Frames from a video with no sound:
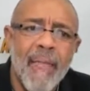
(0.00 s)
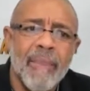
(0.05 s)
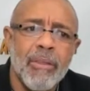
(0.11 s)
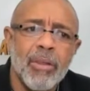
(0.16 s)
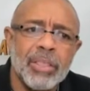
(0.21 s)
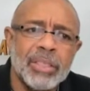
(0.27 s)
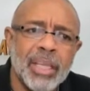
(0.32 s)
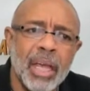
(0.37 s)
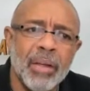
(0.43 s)

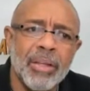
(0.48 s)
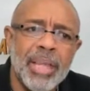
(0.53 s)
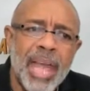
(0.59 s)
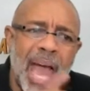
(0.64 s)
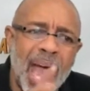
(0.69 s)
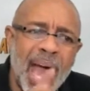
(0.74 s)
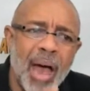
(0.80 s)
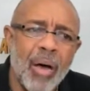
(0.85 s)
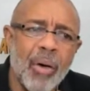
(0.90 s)
you said,
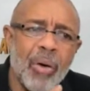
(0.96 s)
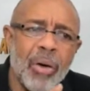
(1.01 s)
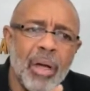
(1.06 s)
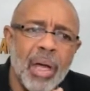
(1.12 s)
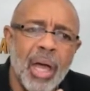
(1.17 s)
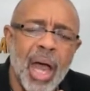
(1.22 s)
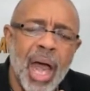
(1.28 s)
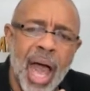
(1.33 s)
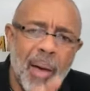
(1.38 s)
now
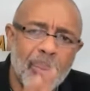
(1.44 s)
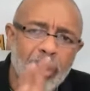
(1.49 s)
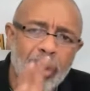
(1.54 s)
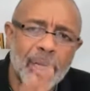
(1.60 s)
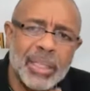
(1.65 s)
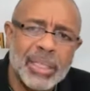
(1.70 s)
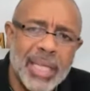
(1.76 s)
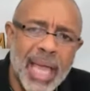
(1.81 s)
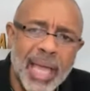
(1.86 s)
I'm
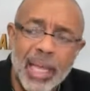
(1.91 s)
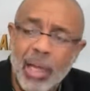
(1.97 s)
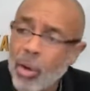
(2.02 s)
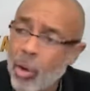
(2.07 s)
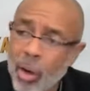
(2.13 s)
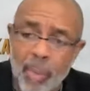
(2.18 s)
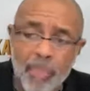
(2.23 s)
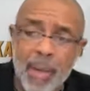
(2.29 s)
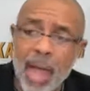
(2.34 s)
going to take it,
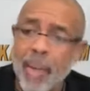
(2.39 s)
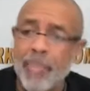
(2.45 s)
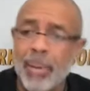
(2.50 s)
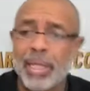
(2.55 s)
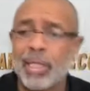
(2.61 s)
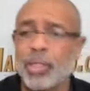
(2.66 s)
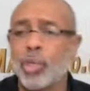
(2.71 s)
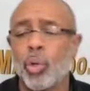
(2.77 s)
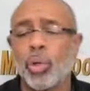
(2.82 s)
or it might
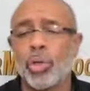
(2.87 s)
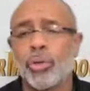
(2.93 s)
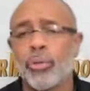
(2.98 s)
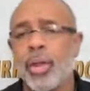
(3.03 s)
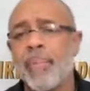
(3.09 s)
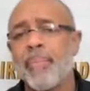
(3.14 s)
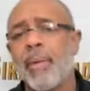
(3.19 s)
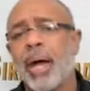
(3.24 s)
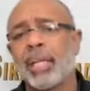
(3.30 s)
be 2 or
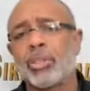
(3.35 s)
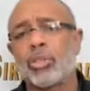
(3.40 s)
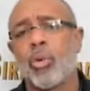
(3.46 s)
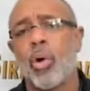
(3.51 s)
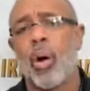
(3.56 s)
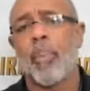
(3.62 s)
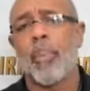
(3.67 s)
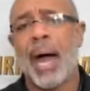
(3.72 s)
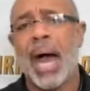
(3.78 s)
3 months
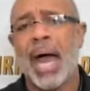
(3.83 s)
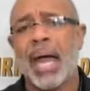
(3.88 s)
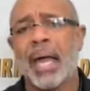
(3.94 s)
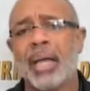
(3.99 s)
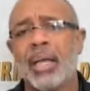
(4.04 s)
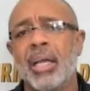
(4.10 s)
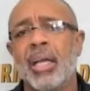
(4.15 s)
going by.